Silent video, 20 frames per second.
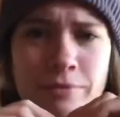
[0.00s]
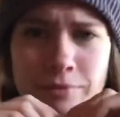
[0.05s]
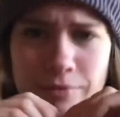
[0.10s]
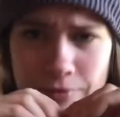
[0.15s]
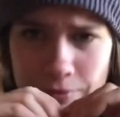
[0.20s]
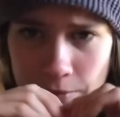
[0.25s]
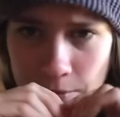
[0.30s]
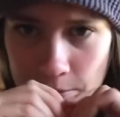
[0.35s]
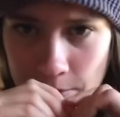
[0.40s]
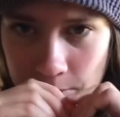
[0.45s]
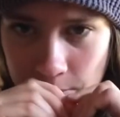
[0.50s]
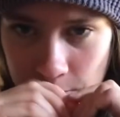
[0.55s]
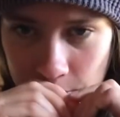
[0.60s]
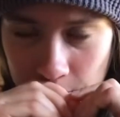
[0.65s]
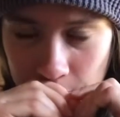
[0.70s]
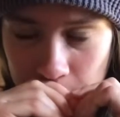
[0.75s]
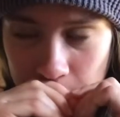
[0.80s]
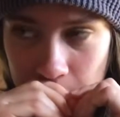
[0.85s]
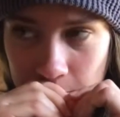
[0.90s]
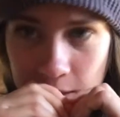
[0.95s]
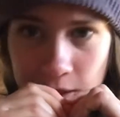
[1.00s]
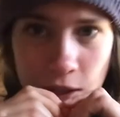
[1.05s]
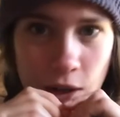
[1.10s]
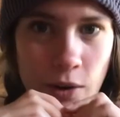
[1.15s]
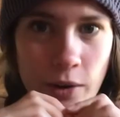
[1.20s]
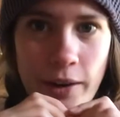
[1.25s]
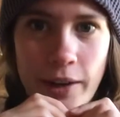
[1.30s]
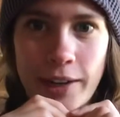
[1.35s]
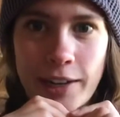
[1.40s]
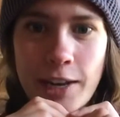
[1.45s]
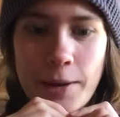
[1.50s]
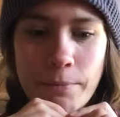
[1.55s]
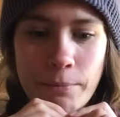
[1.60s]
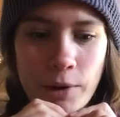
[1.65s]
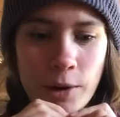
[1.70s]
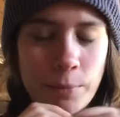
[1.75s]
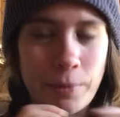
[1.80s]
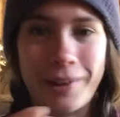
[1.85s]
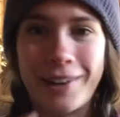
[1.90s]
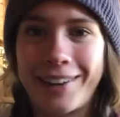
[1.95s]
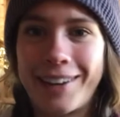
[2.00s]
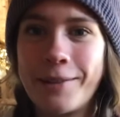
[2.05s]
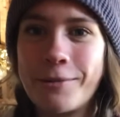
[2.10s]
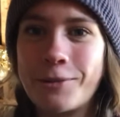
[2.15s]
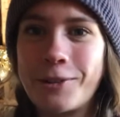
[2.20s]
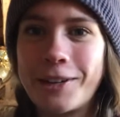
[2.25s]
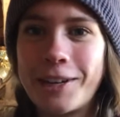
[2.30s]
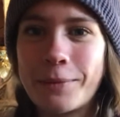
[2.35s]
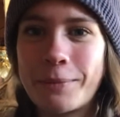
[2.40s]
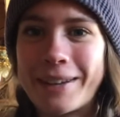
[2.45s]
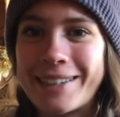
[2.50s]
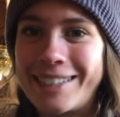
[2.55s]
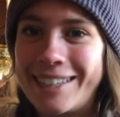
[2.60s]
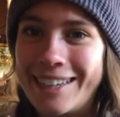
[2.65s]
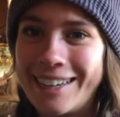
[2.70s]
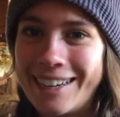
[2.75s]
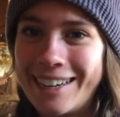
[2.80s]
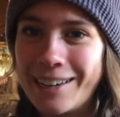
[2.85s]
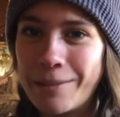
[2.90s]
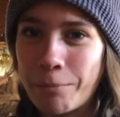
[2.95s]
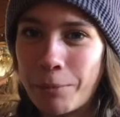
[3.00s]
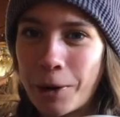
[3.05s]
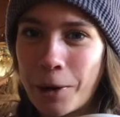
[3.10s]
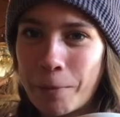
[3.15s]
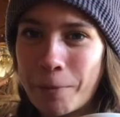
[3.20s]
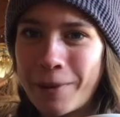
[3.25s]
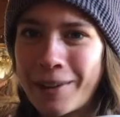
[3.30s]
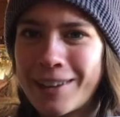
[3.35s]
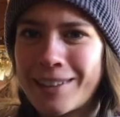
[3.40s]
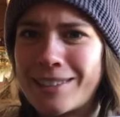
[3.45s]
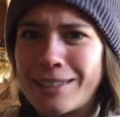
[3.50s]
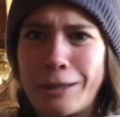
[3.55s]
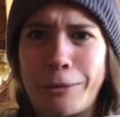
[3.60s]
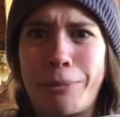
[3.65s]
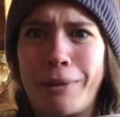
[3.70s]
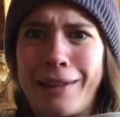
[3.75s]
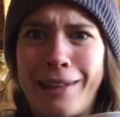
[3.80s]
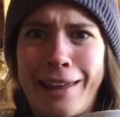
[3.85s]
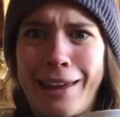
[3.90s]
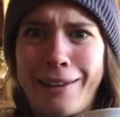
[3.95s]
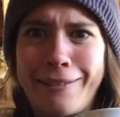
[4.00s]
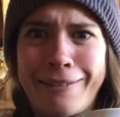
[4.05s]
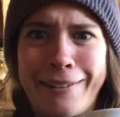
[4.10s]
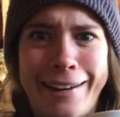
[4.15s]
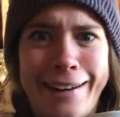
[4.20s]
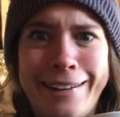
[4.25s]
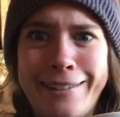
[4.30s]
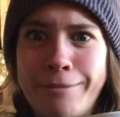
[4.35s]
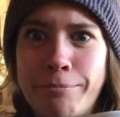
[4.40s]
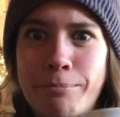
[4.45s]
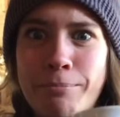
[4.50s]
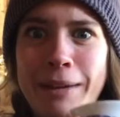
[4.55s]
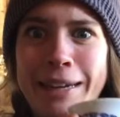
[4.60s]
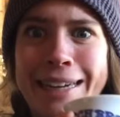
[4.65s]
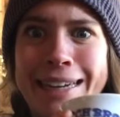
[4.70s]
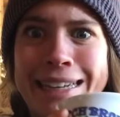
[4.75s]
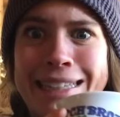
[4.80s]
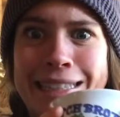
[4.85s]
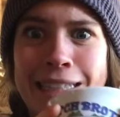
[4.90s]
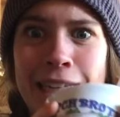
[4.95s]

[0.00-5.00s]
I keep burping. I keep drinking my tea and burping. It's so polite, right? Pinkies